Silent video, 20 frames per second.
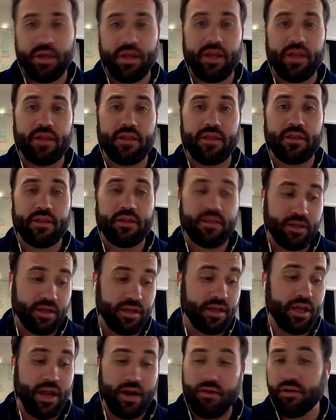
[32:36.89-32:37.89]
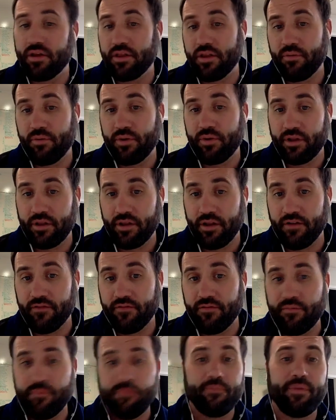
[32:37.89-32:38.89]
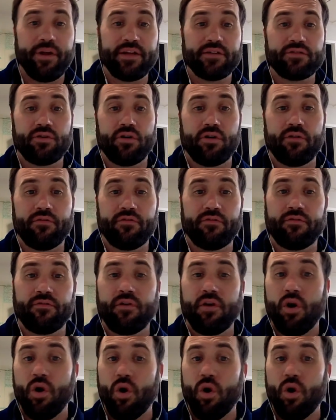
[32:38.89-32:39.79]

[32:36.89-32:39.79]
in the area that we live based off of